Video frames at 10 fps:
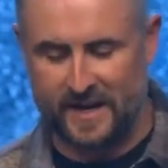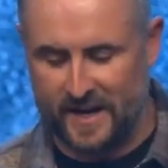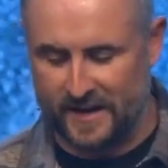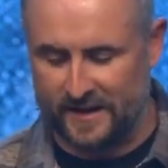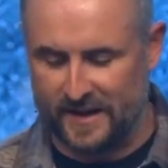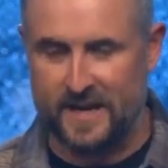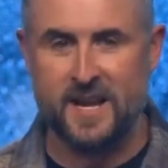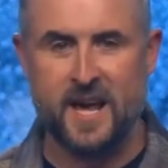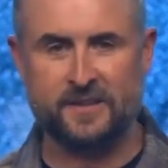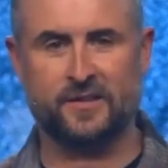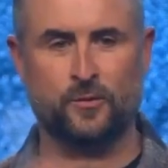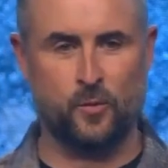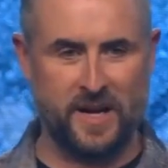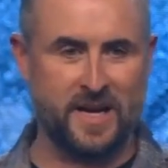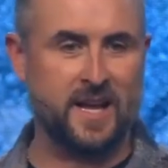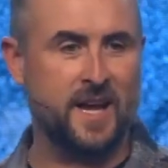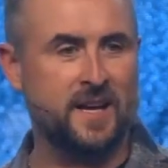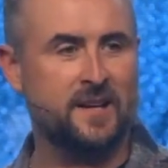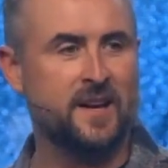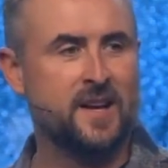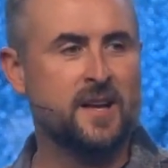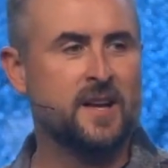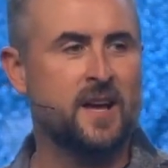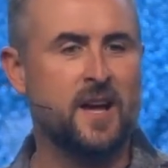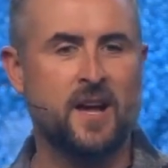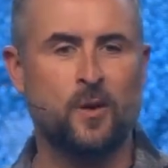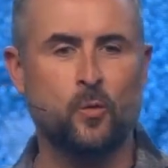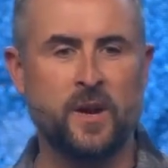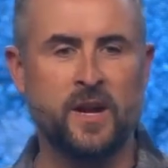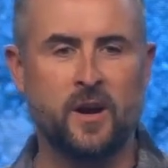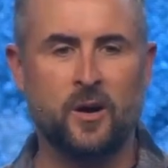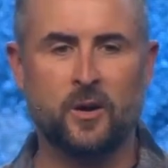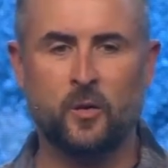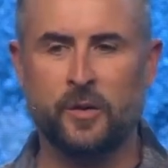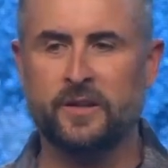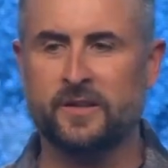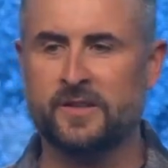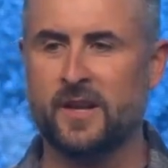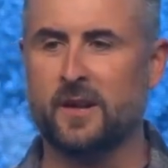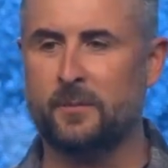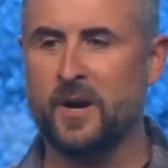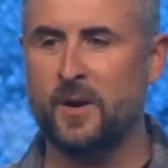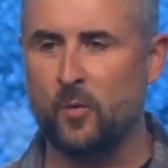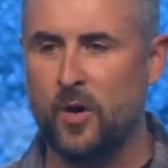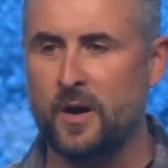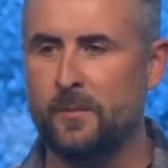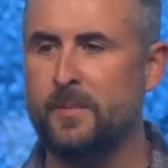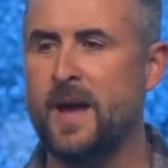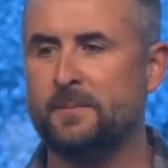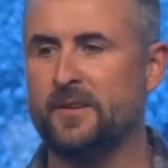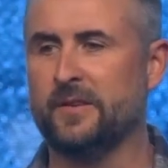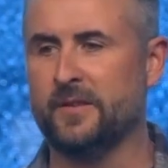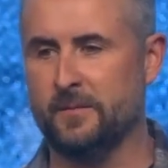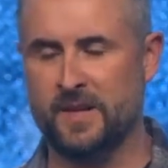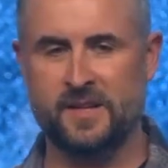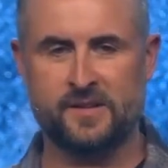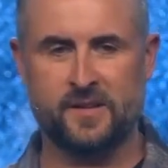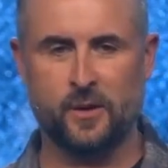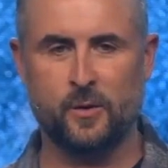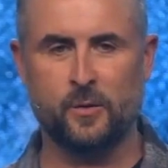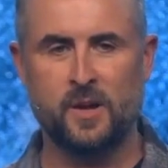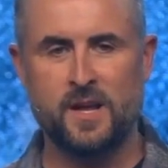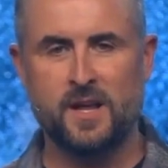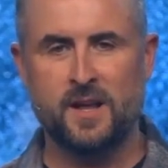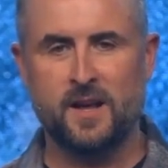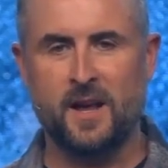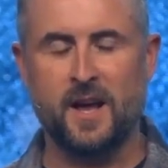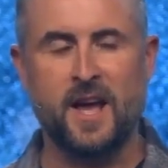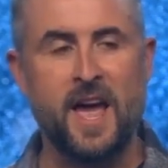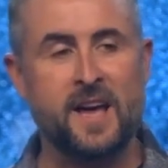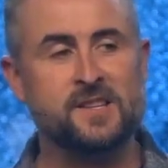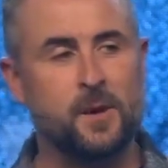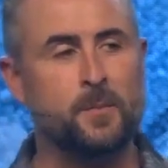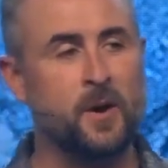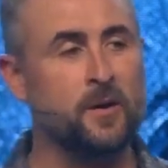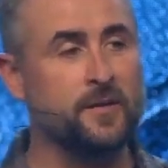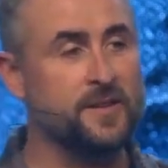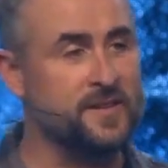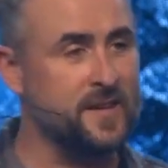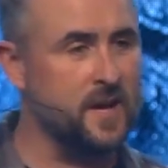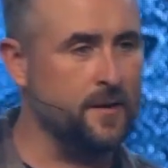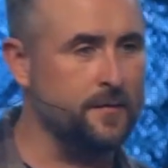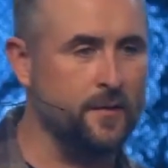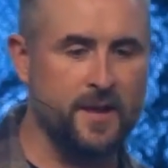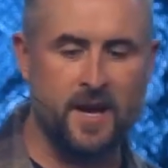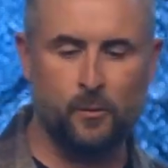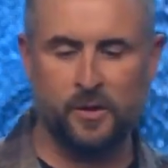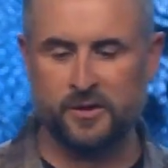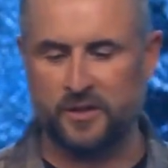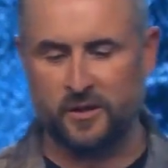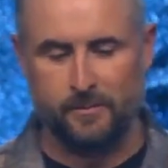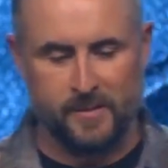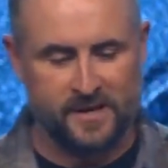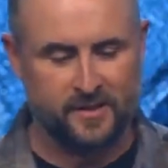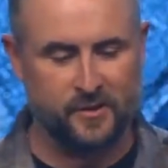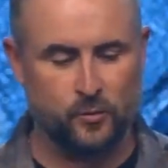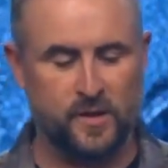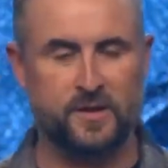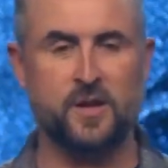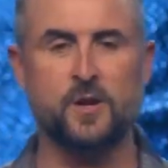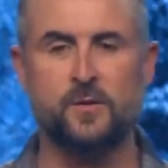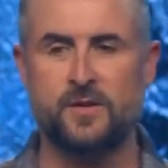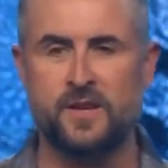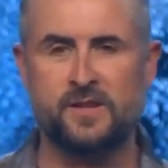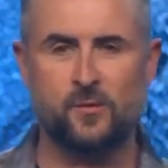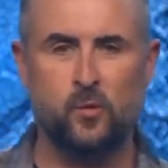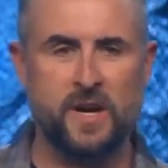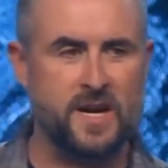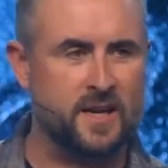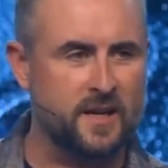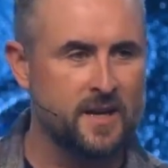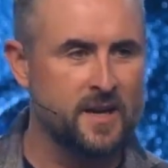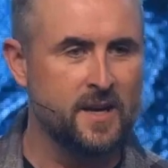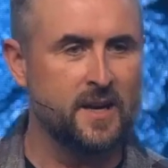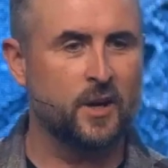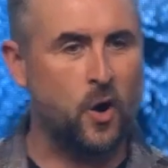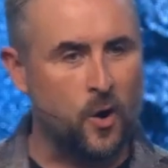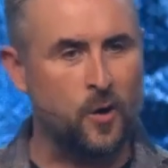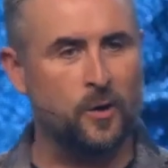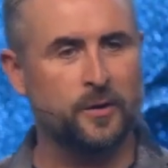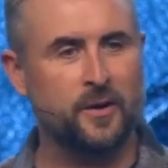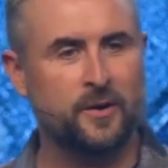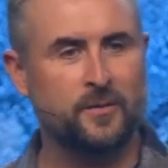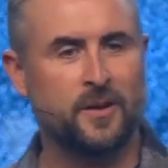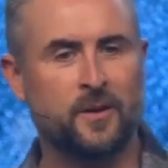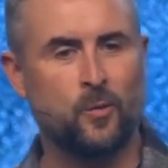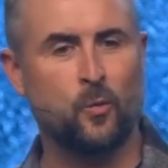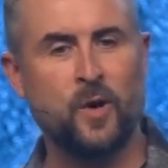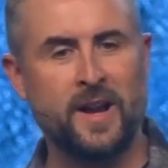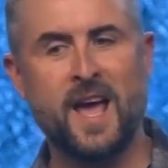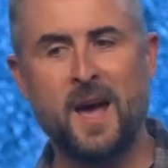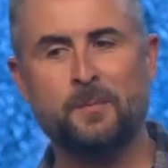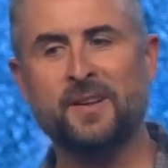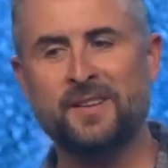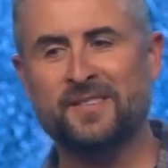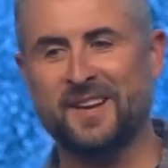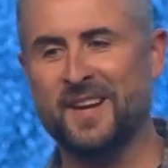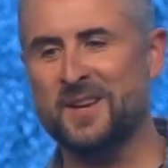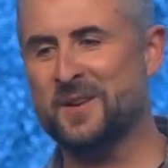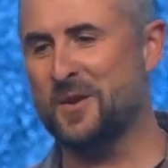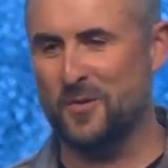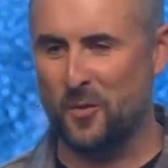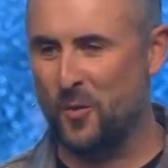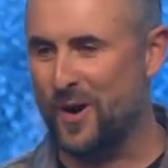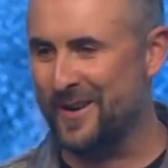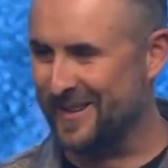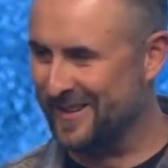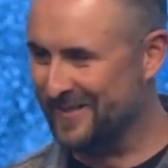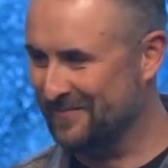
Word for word: And next weekend, we are going to celebrate water baptism. And so as a part of the setup for that, I want to share a message with you this week called, What Happens in the Water?